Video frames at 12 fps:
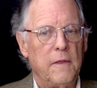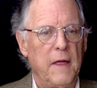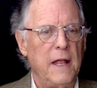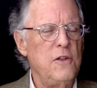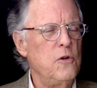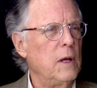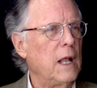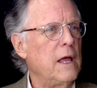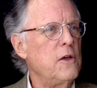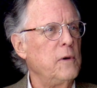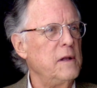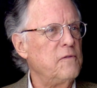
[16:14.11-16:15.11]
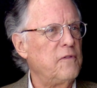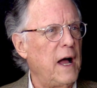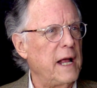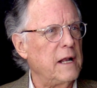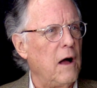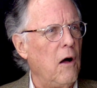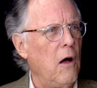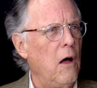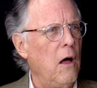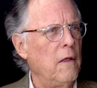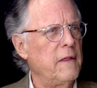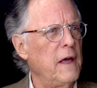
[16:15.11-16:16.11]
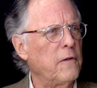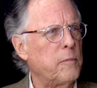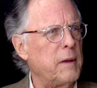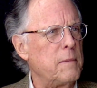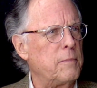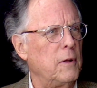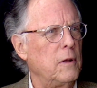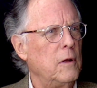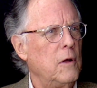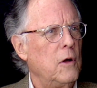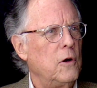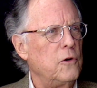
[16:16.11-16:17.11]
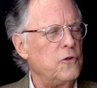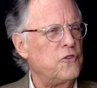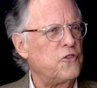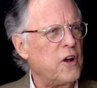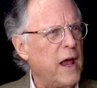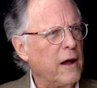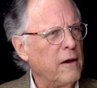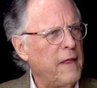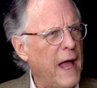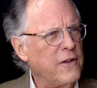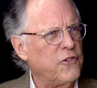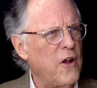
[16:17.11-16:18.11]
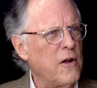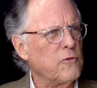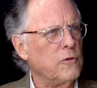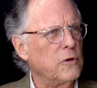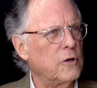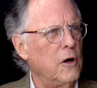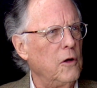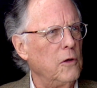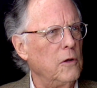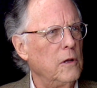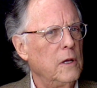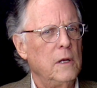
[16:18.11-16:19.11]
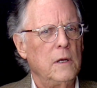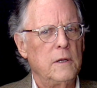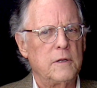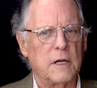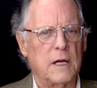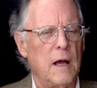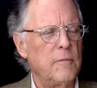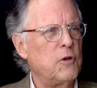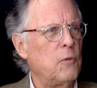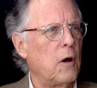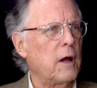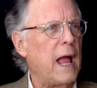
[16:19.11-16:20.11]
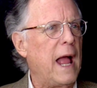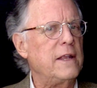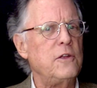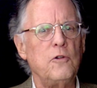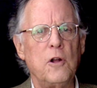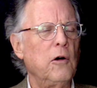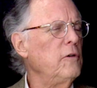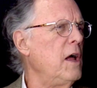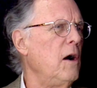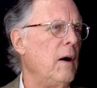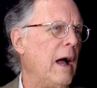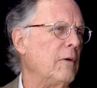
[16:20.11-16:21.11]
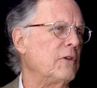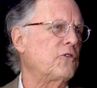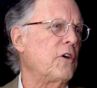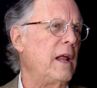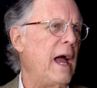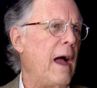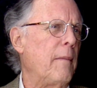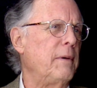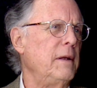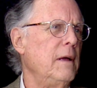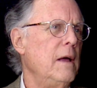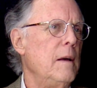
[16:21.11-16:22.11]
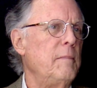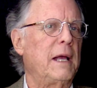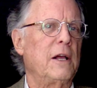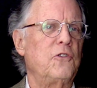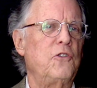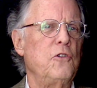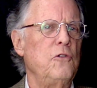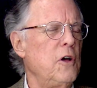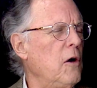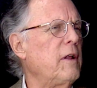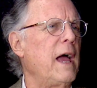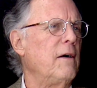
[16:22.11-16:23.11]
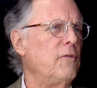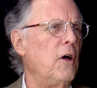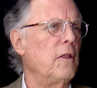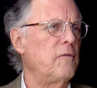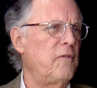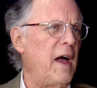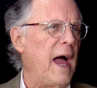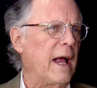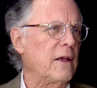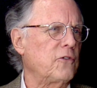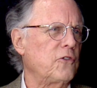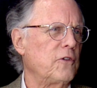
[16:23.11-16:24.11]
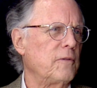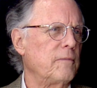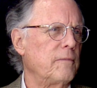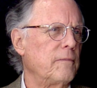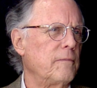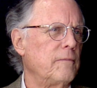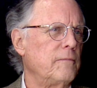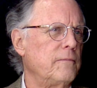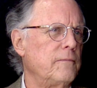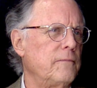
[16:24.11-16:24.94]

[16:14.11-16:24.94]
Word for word: then you will, you invite all the other people who share that general goal mm-hmm. to come to work, and you don't know how it's going to happen because you don't have all the facts. Well, you've